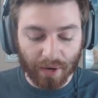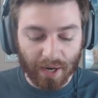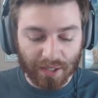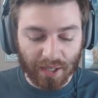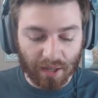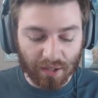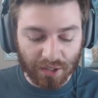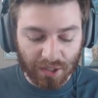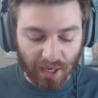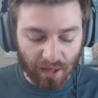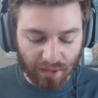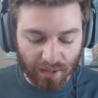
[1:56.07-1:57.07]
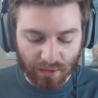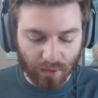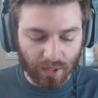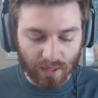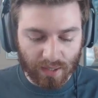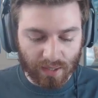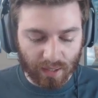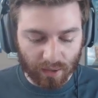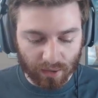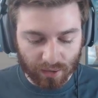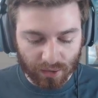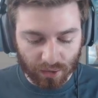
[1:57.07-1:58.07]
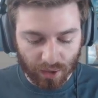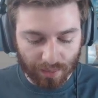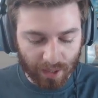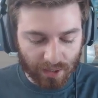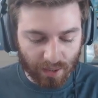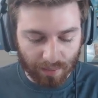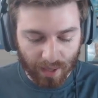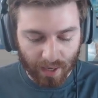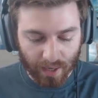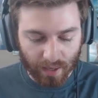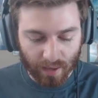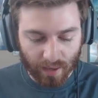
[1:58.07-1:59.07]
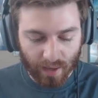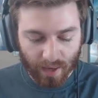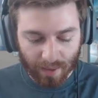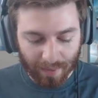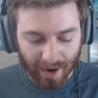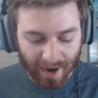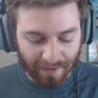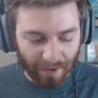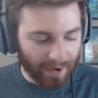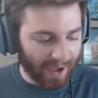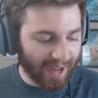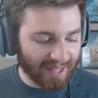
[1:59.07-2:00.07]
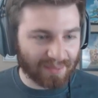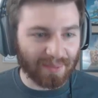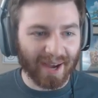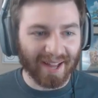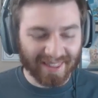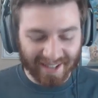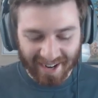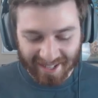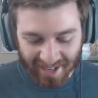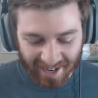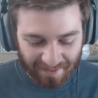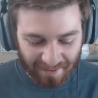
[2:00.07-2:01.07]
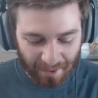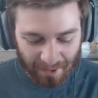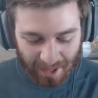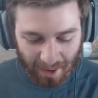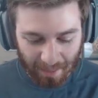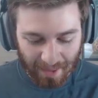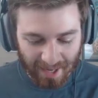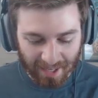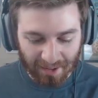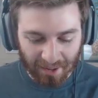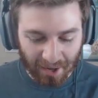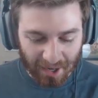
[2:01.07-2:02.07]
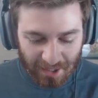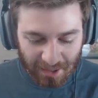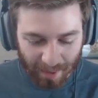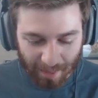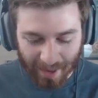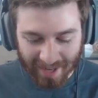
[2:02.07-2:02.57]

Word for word: Grand Challenge challenge. That's why you can see, I'll show you. I'm actually on my... My iPhone hotspot, the iPhone coming in clutch, my